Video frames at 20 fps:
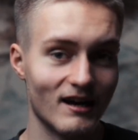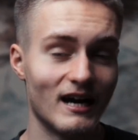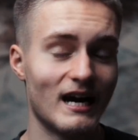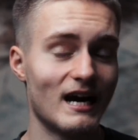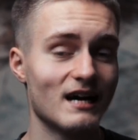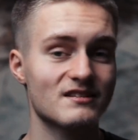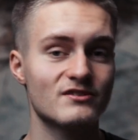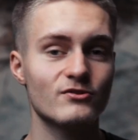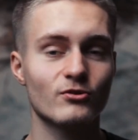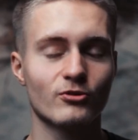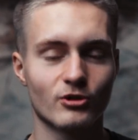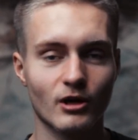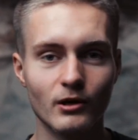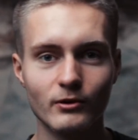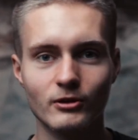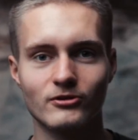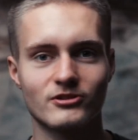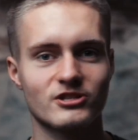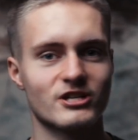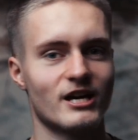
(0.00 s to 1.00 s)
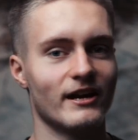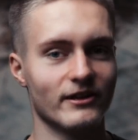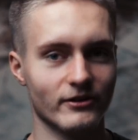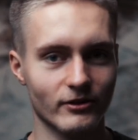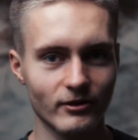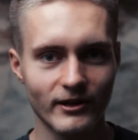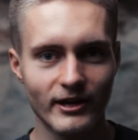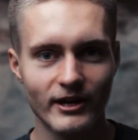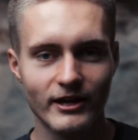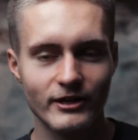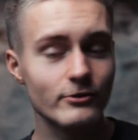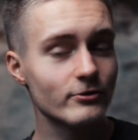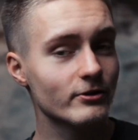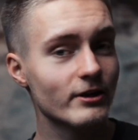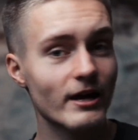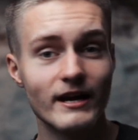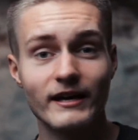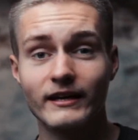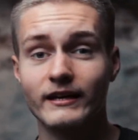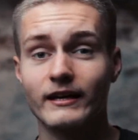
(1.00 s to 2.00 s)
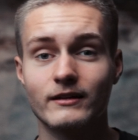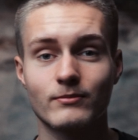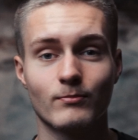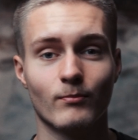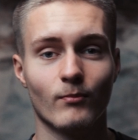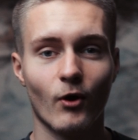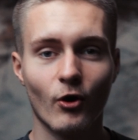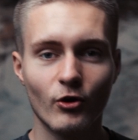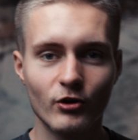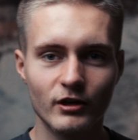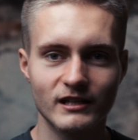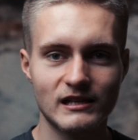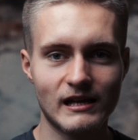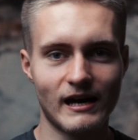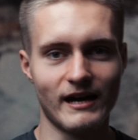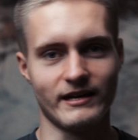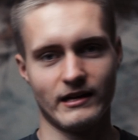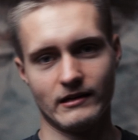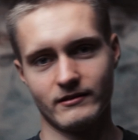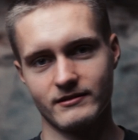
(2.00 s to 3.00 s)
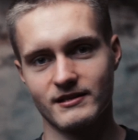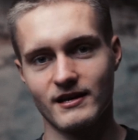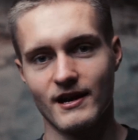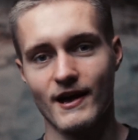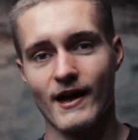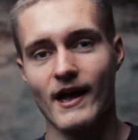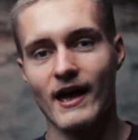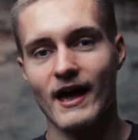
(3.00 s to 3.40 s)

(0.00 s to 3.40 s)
As you grow your channel, you're gonna get more clients,